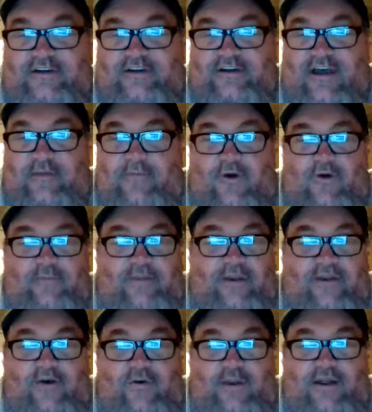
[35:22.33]
I'm hoping
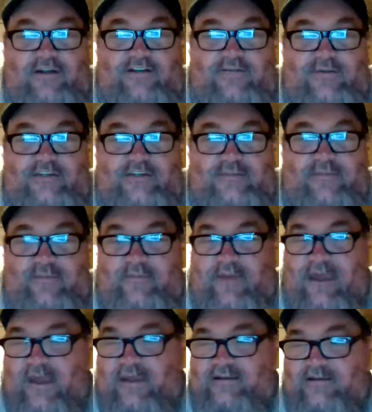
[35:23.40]
no one else wins it but me.
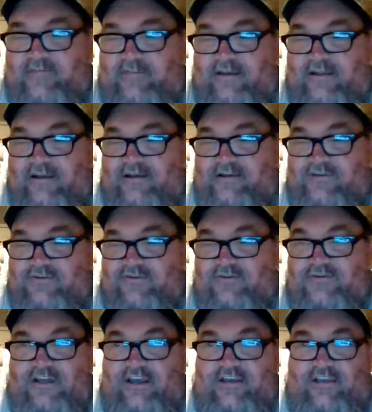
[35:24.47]
I hate to be like a
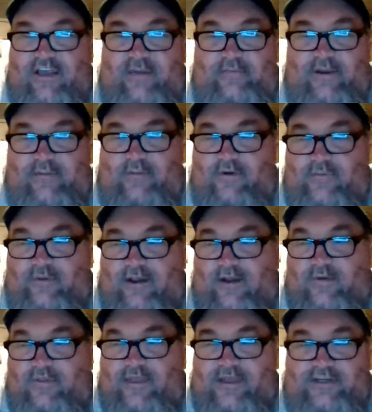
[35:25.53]
Scrooge like that, but I'm hoping I
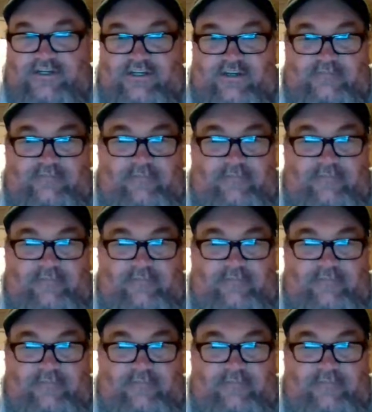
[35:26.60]
win that shit.